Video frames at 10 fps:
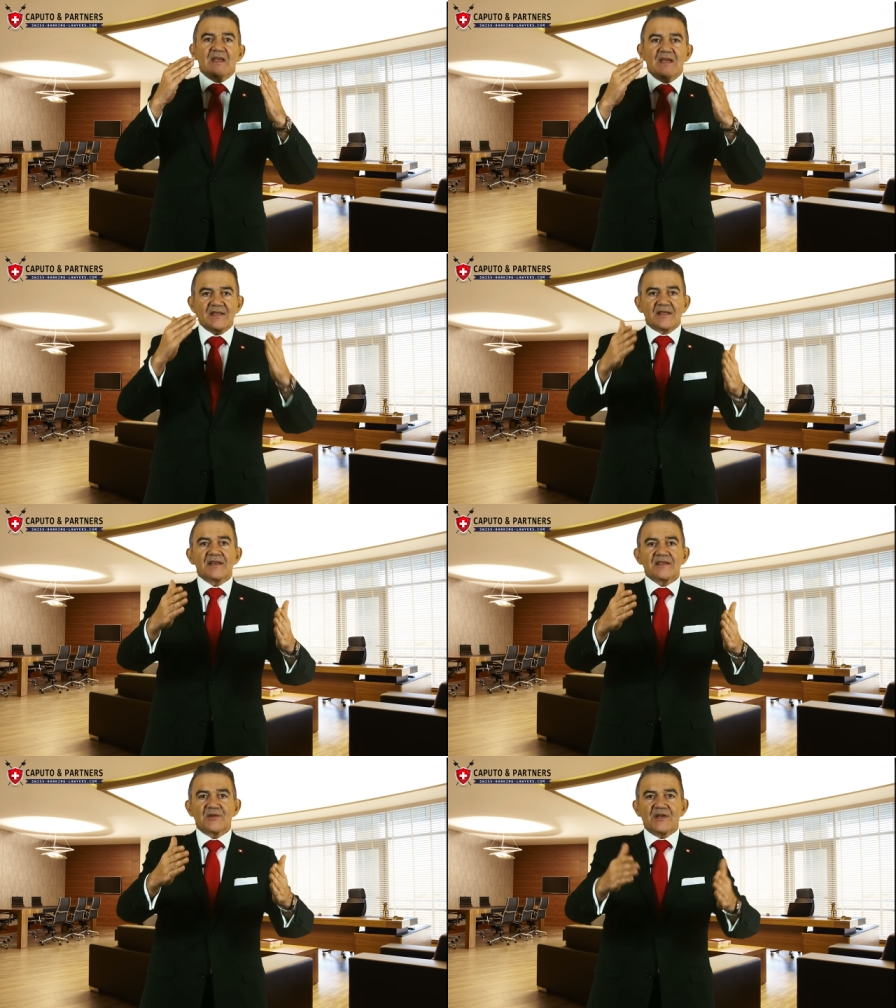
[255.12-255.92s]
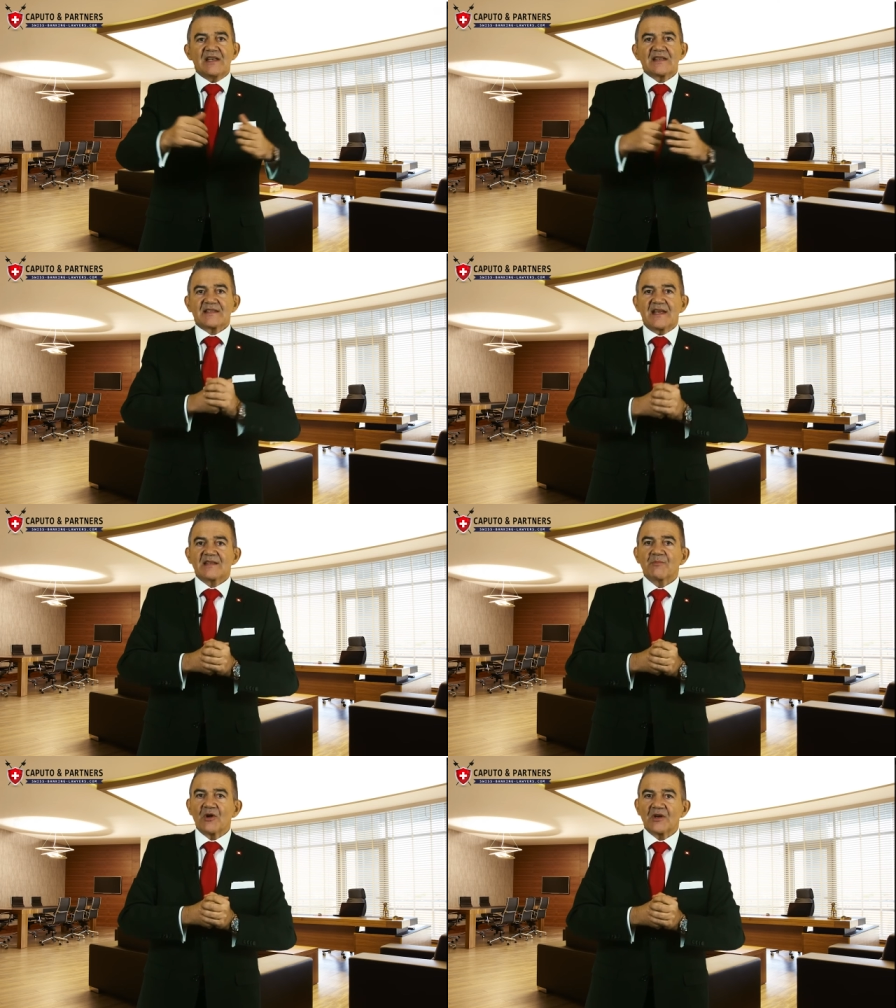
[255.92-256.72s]
Italy's real
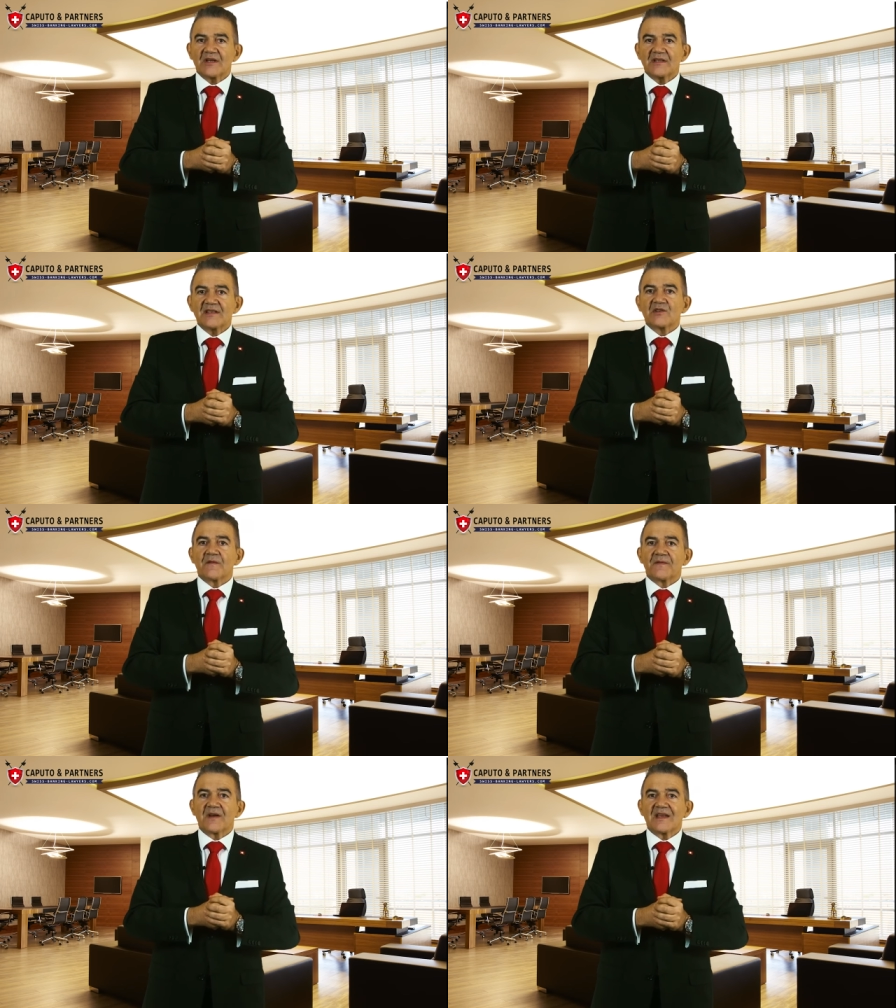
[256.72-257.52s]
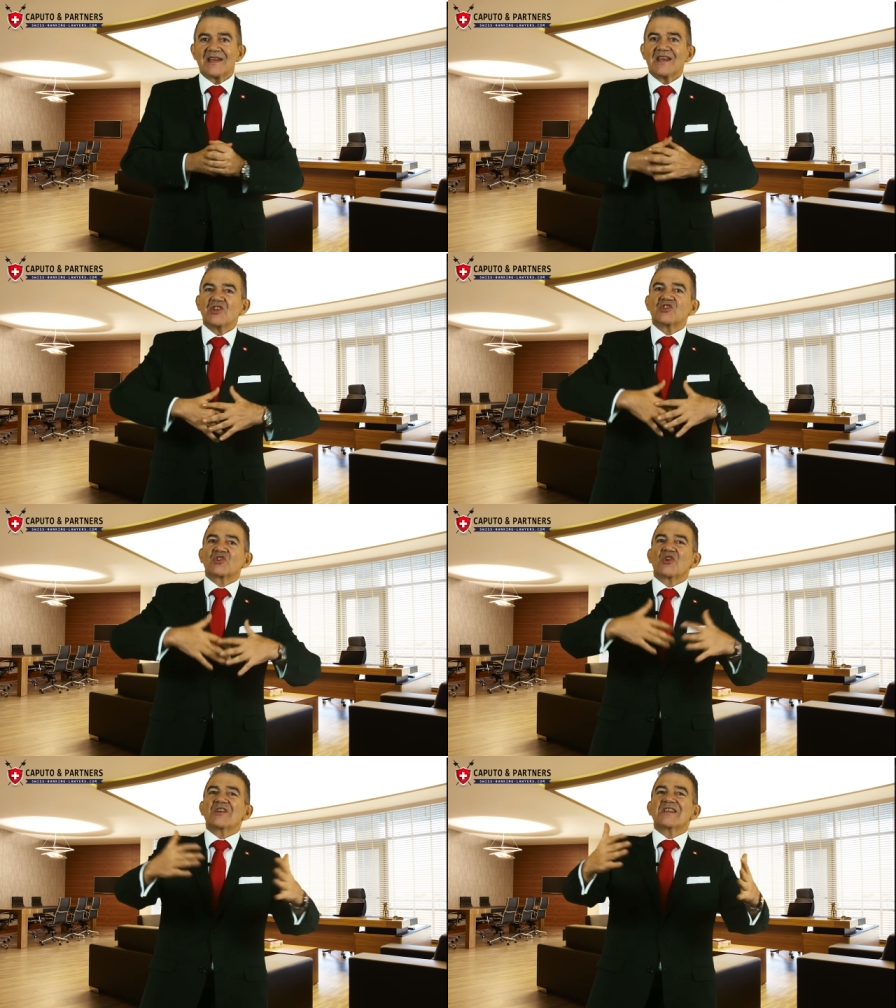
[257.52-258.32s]
estate market is offering
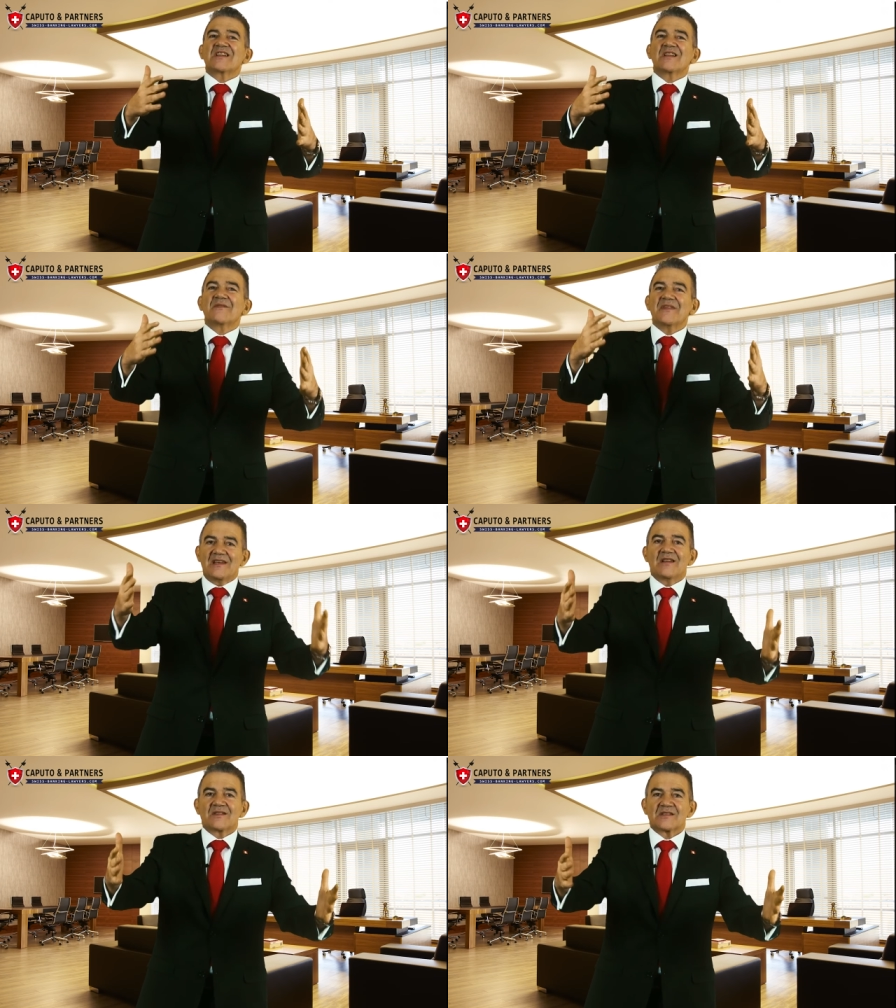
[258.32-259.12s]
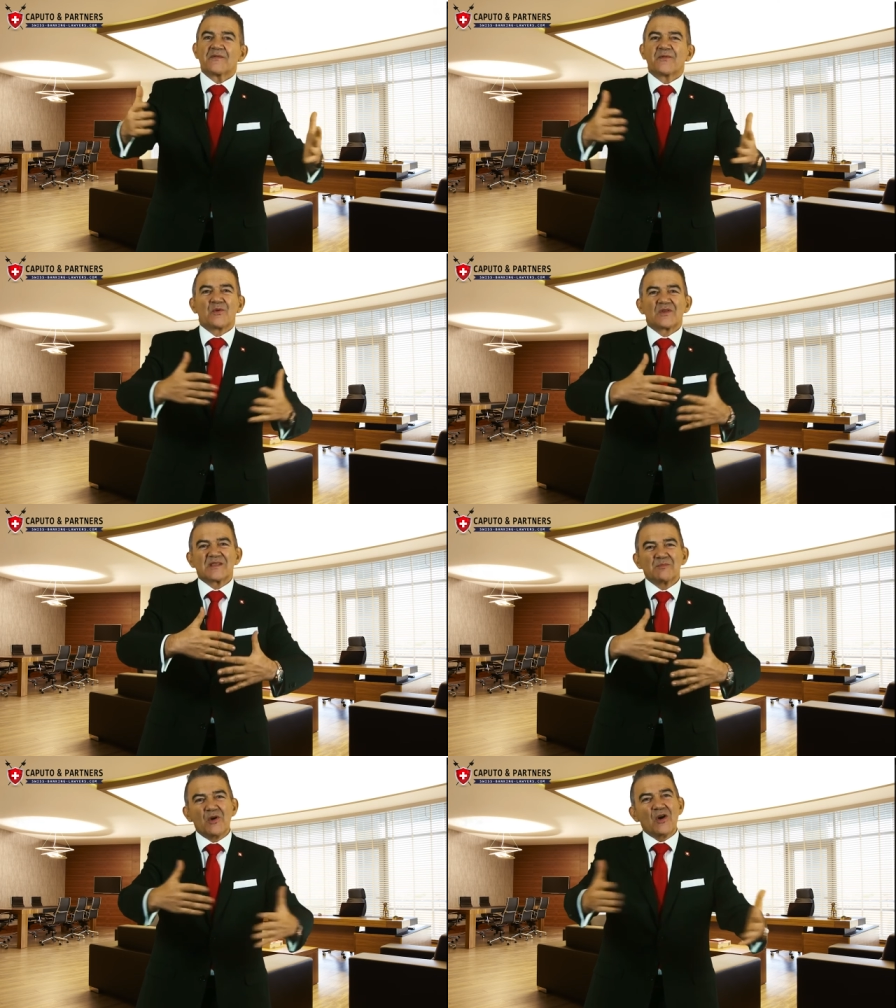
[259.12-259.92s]
historical villas for
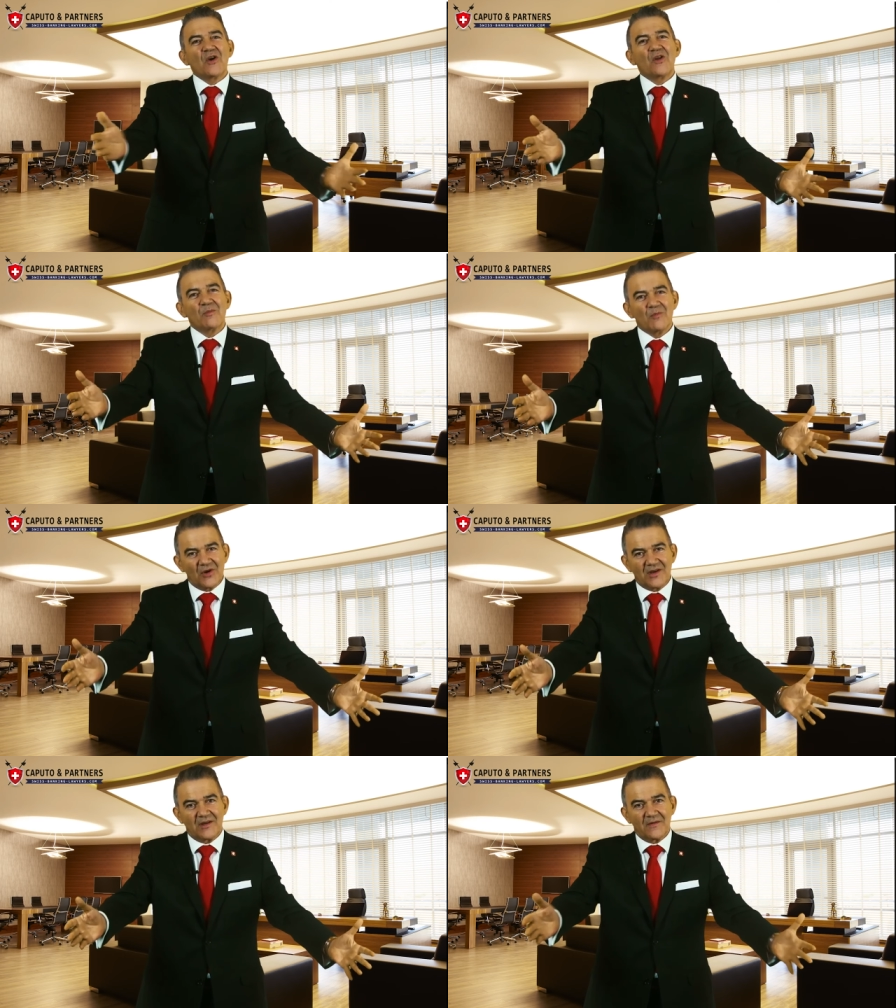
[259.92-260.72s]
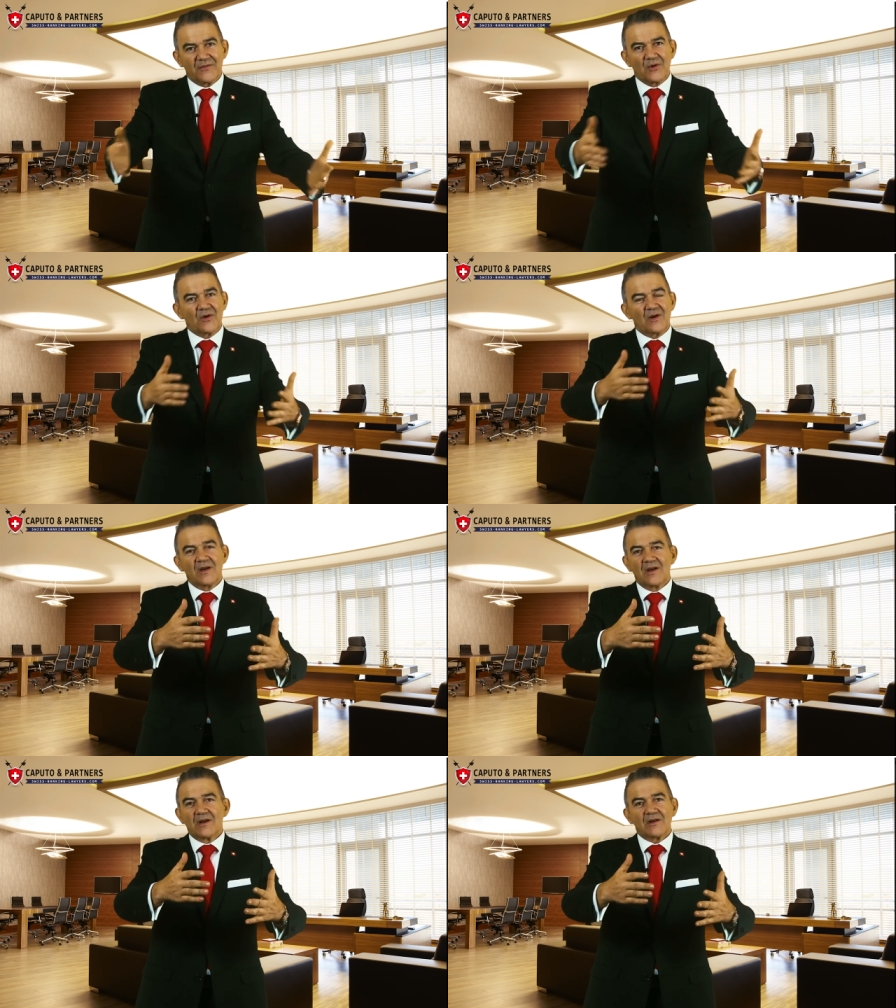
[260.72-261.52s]
small money, for
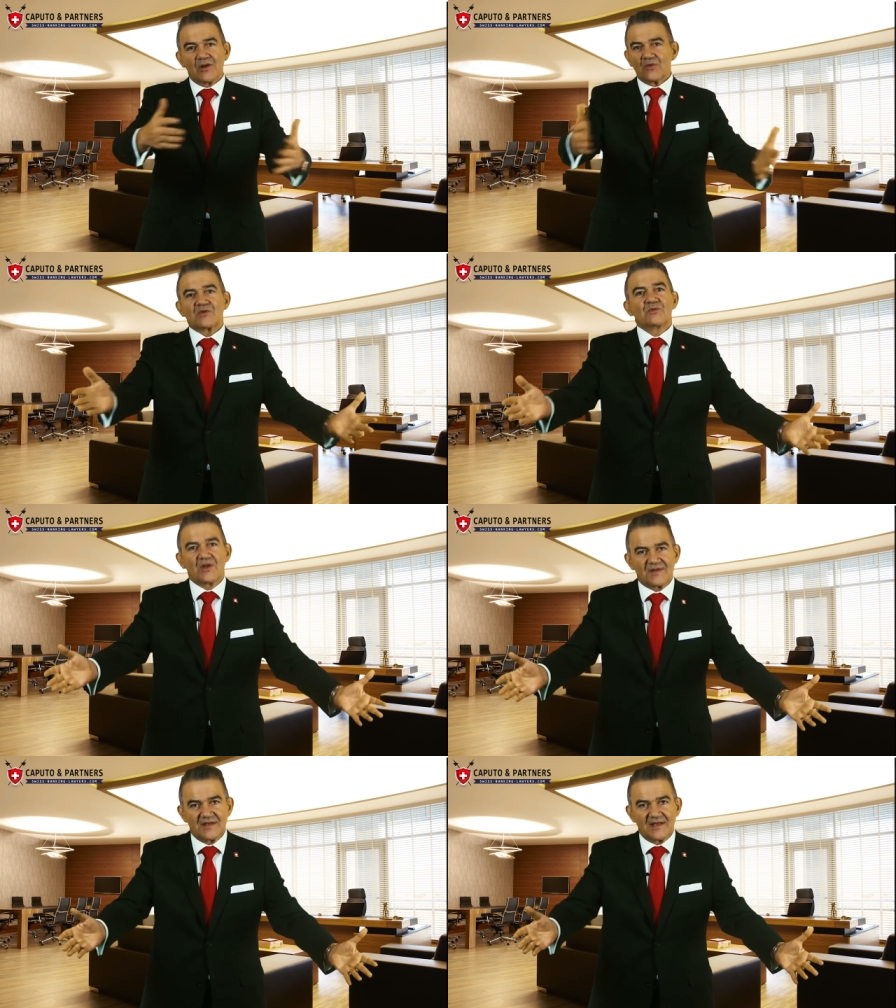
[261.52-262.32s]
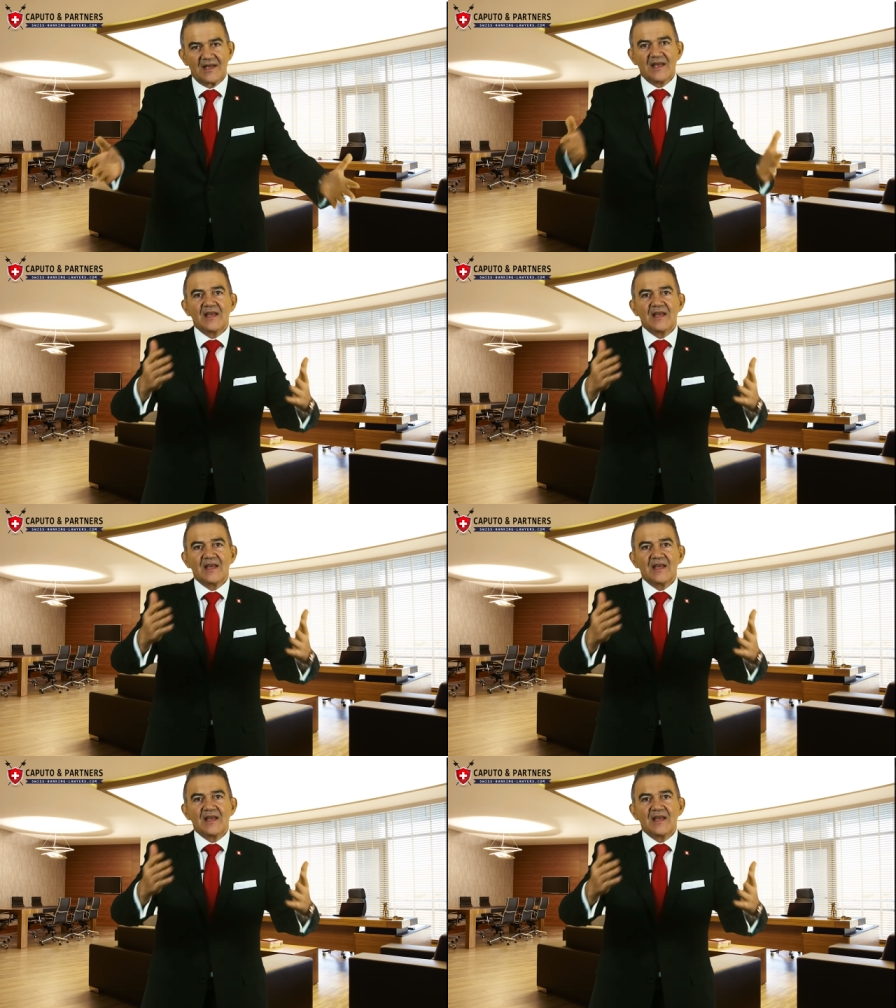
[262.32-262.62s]
close to nothing.